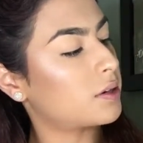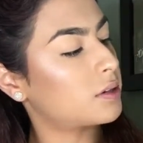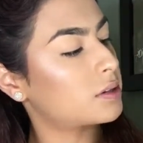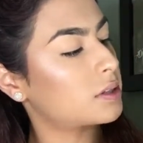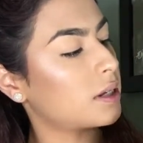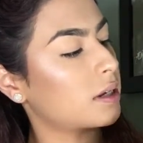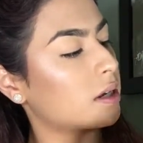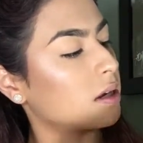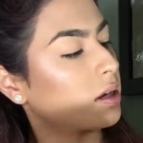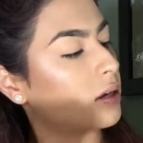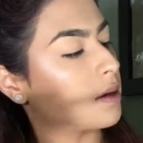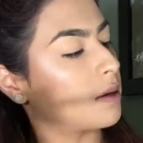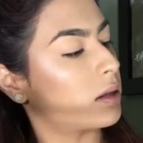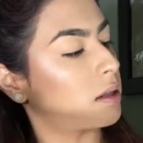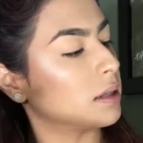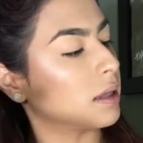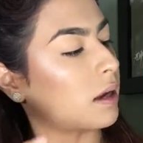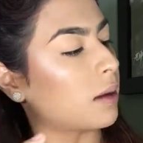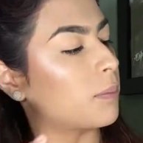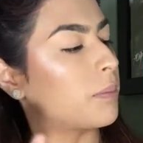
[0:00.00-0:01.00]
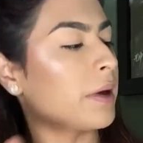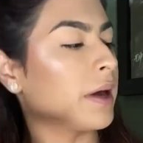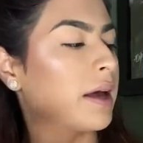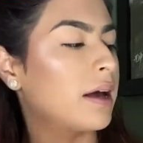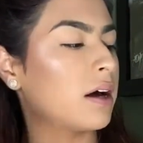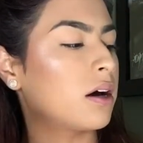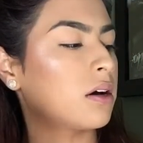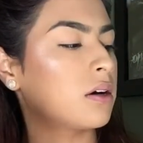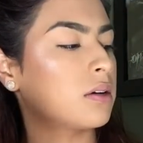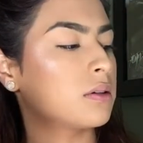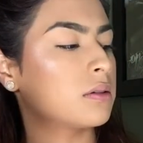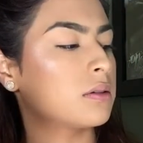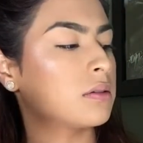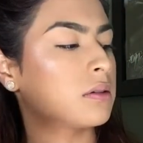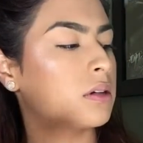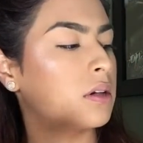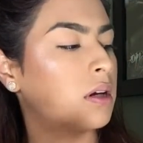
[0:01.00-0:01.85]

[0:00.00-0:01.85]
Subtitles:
It's like a pale,